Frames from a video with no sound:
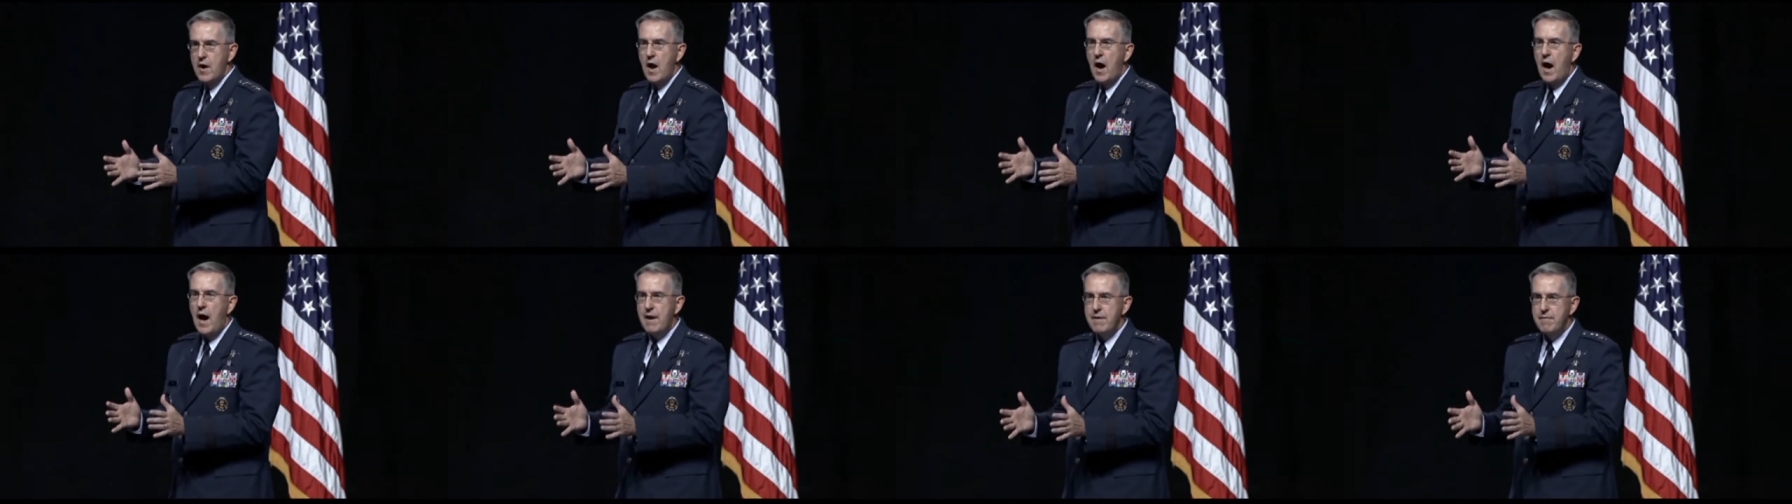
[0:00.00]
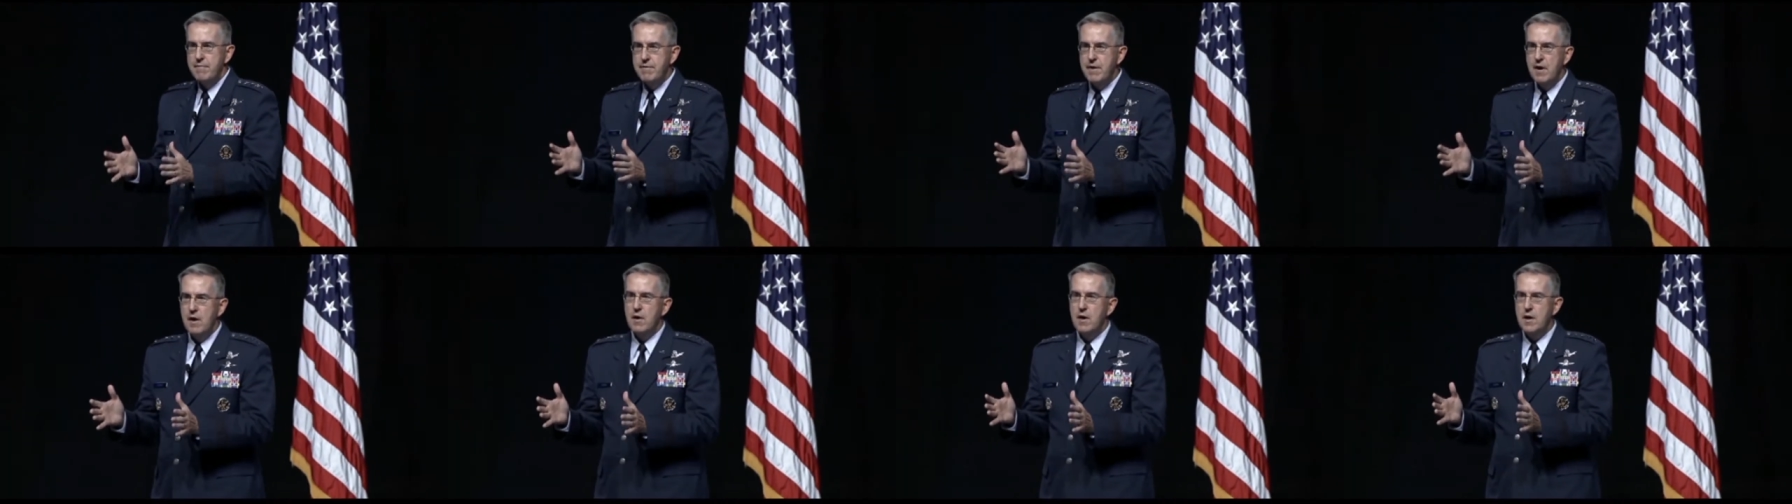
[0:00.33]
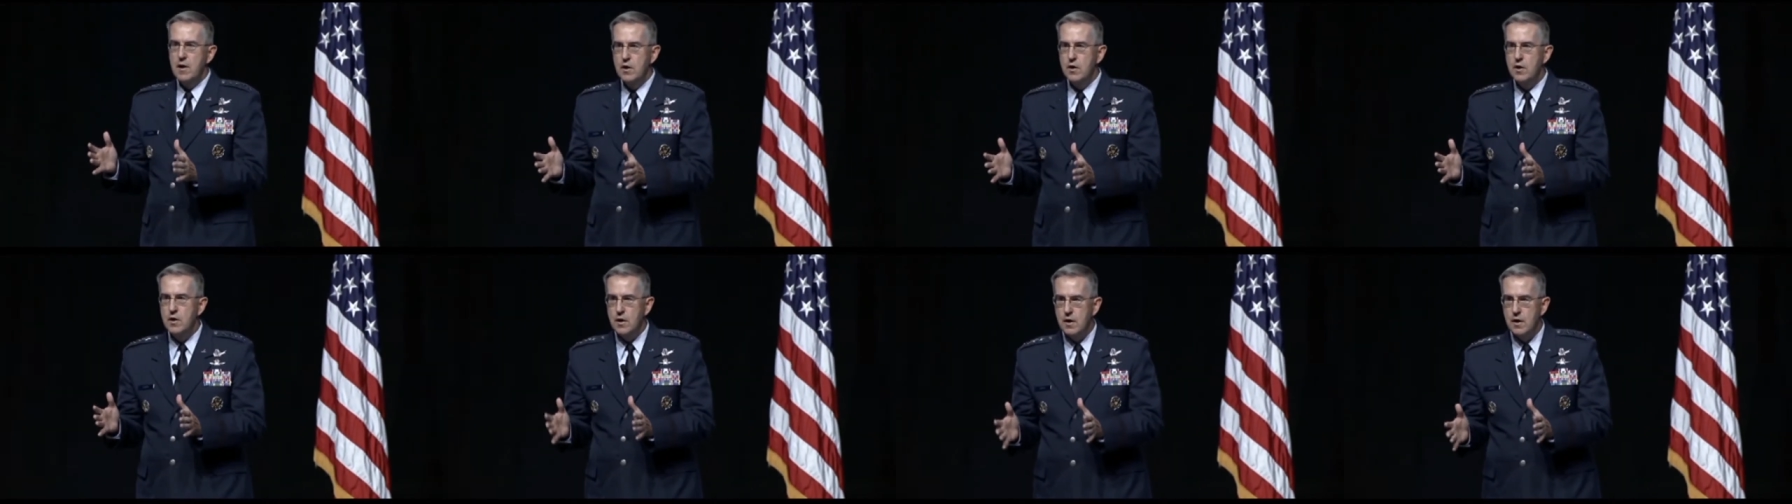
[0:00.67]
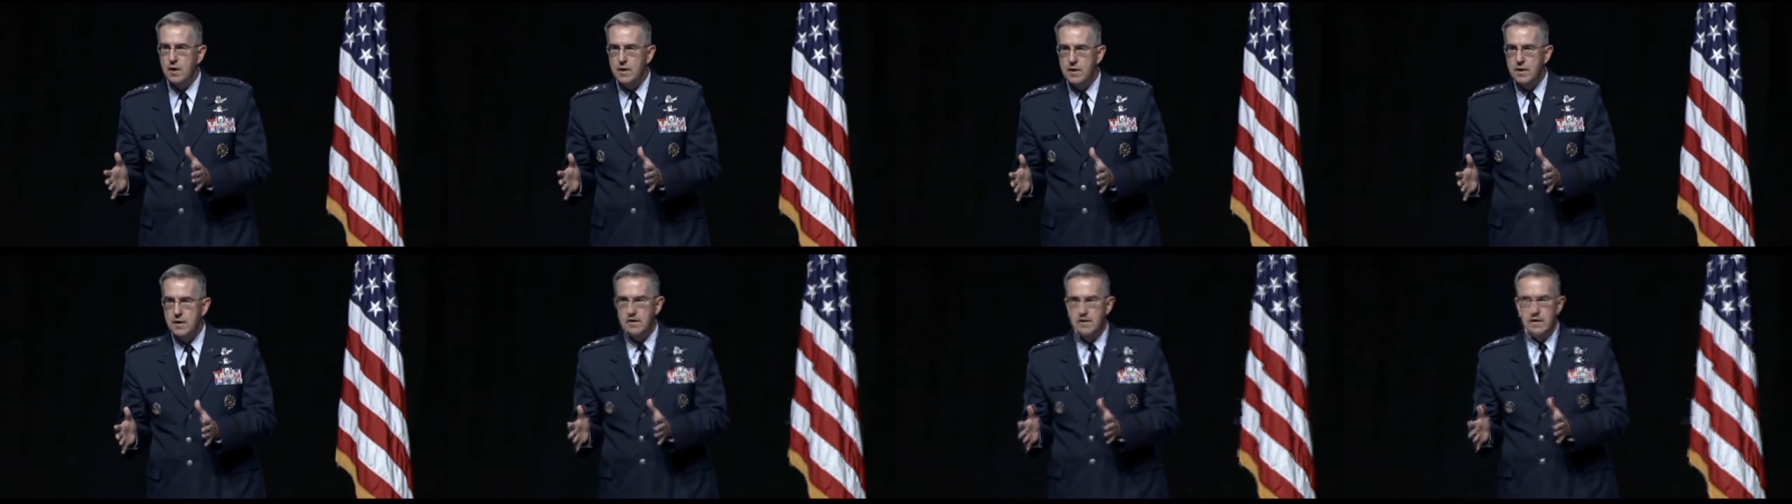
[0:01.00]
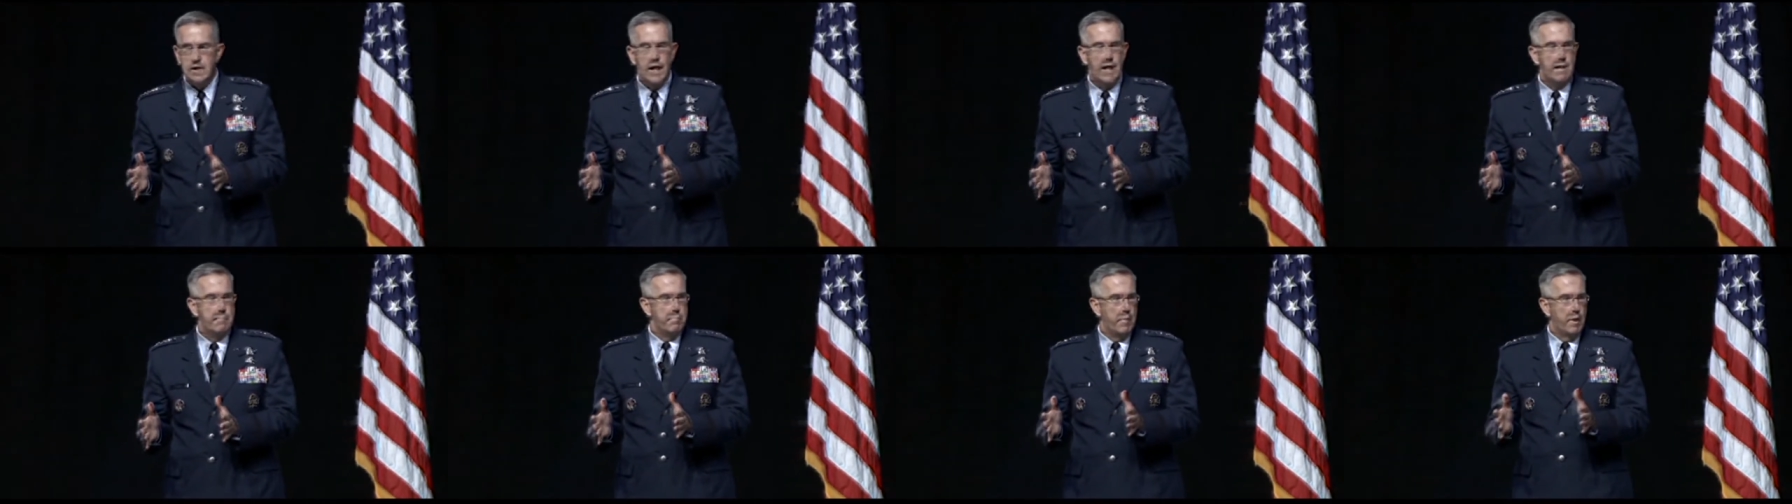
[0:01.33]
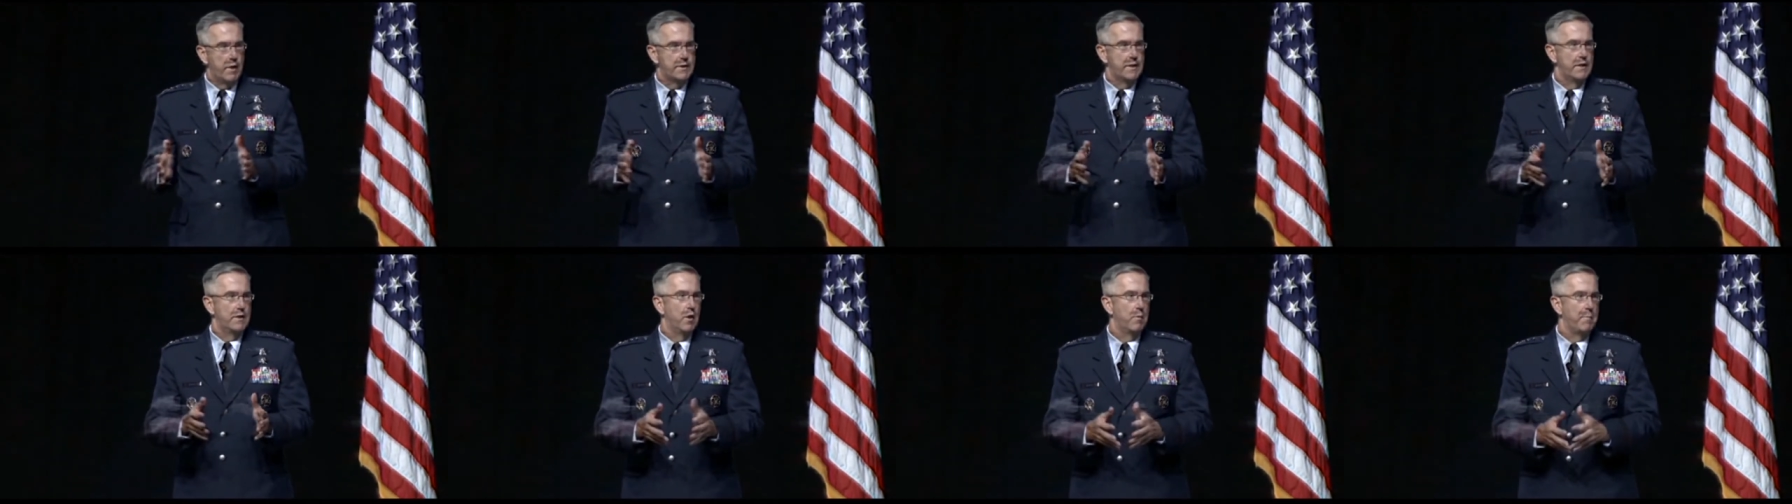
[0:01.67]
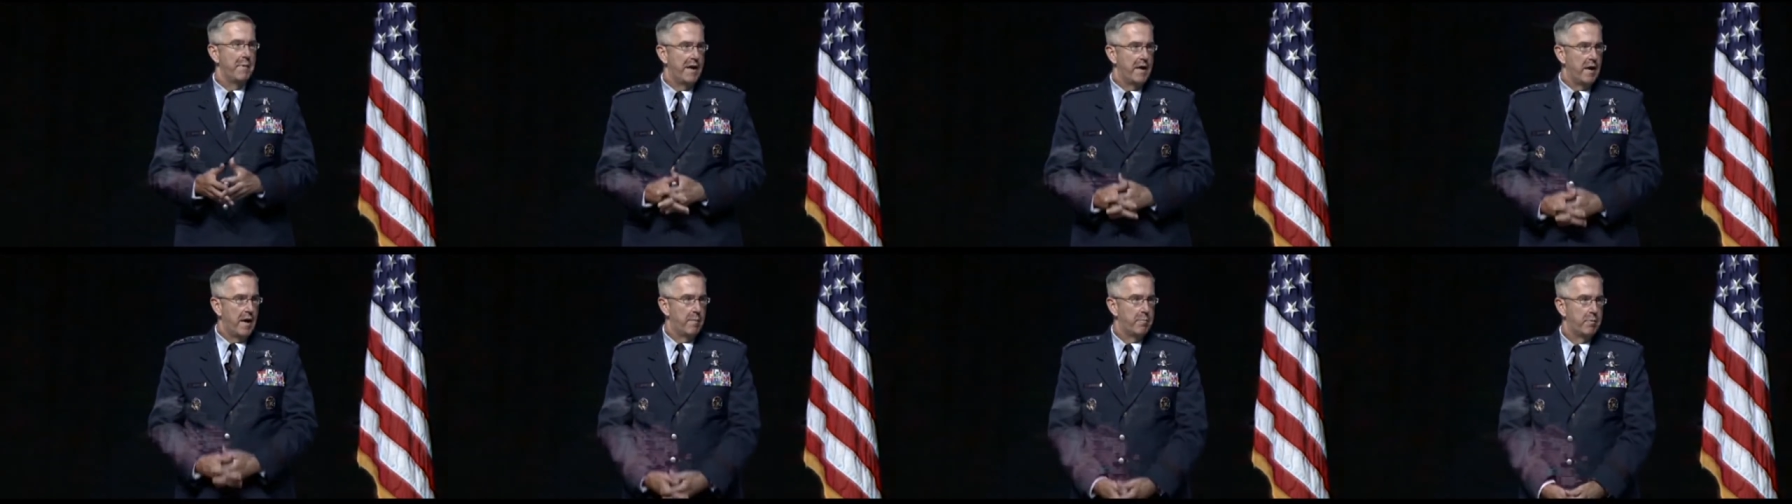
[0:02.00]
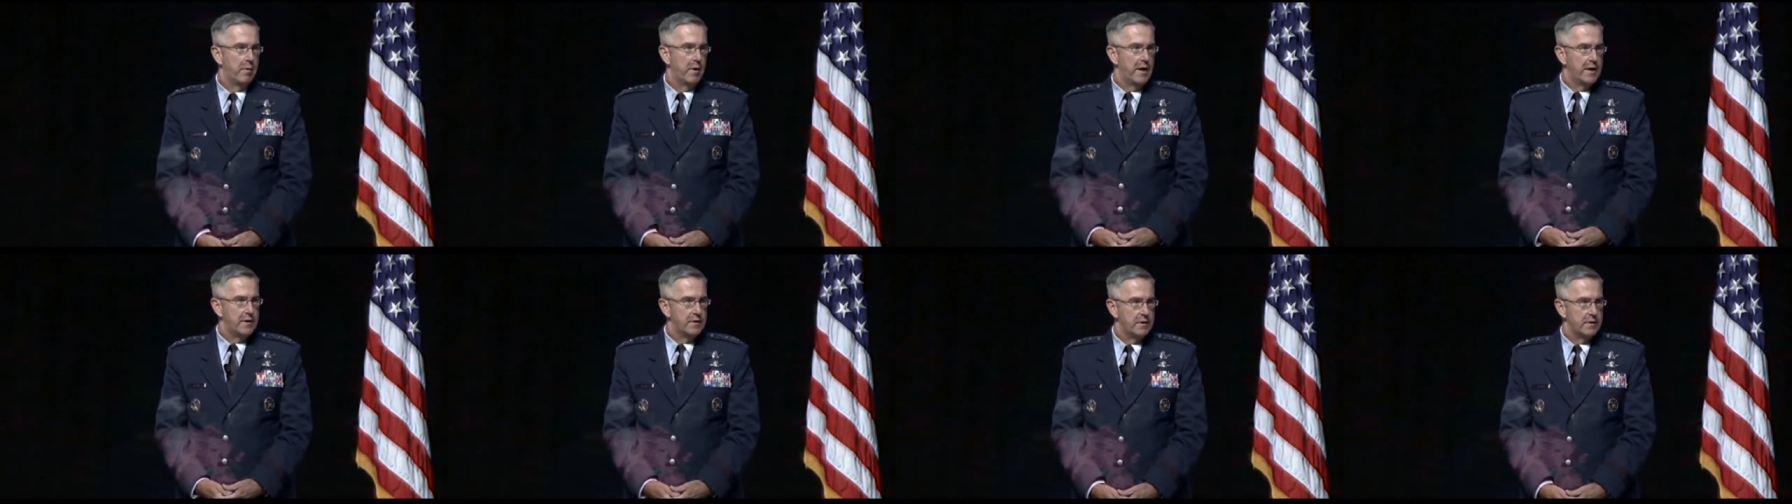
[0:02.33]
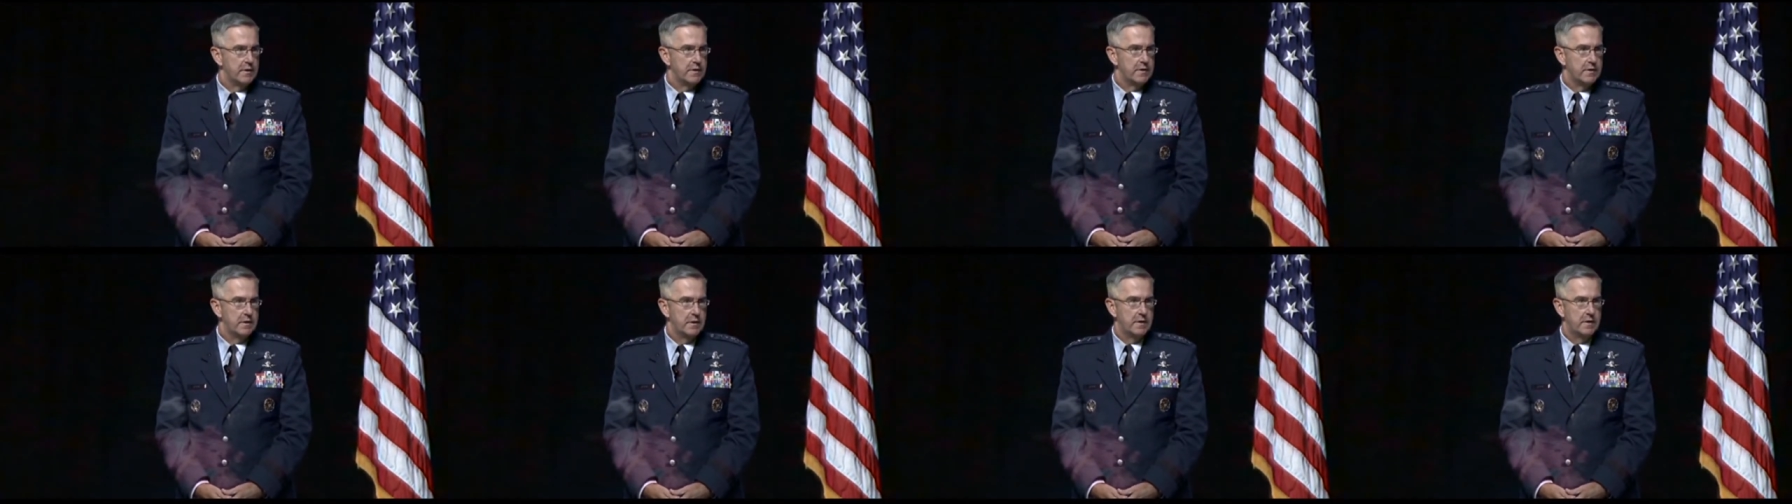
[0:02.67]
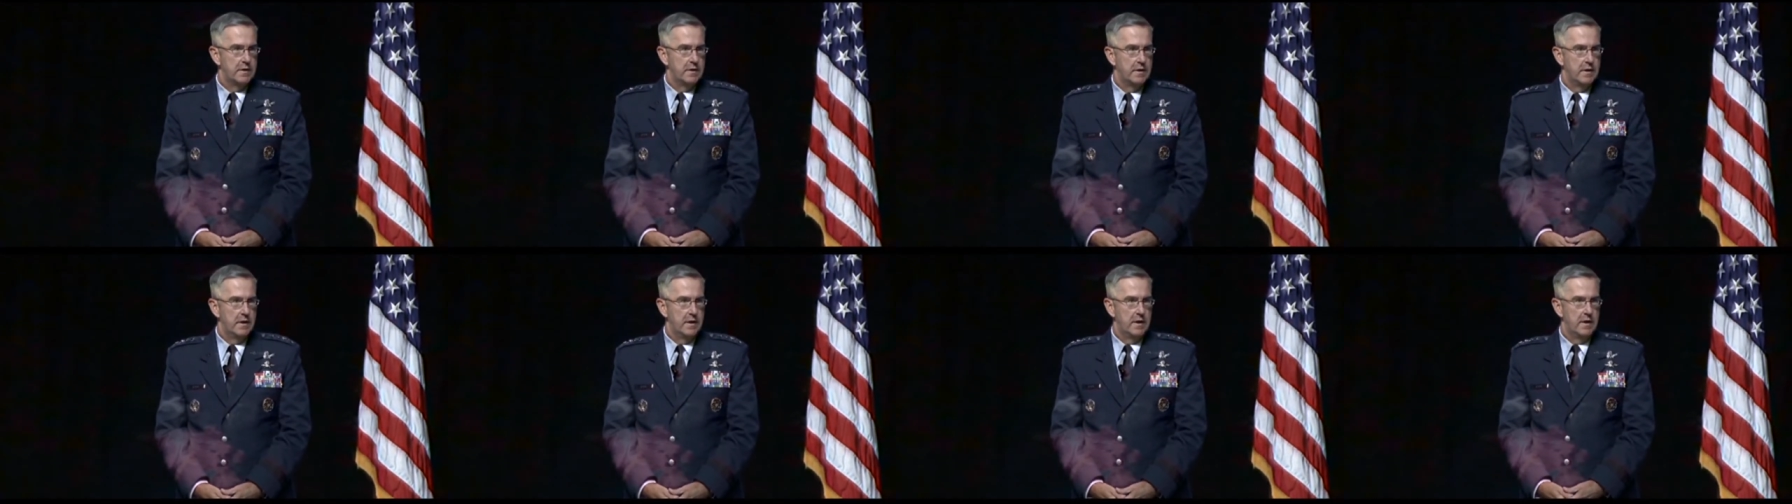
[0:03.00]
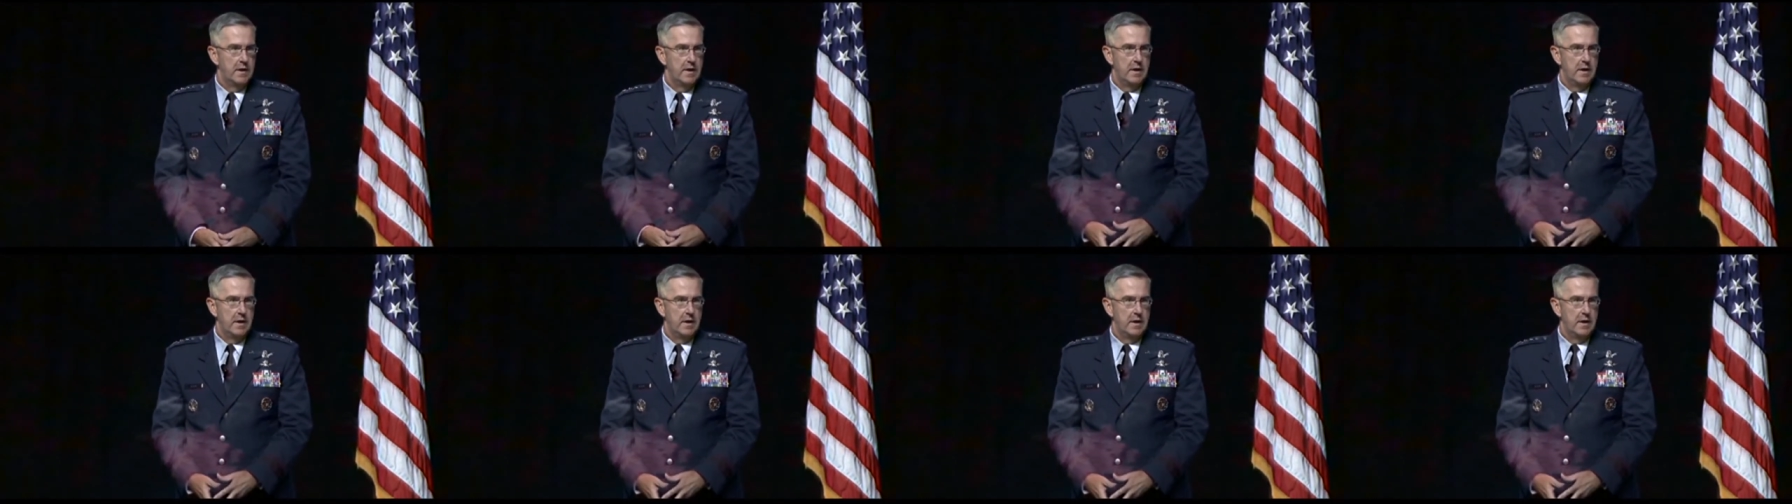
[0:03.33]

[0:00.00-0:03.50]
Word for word: are not very good at multi domain operations.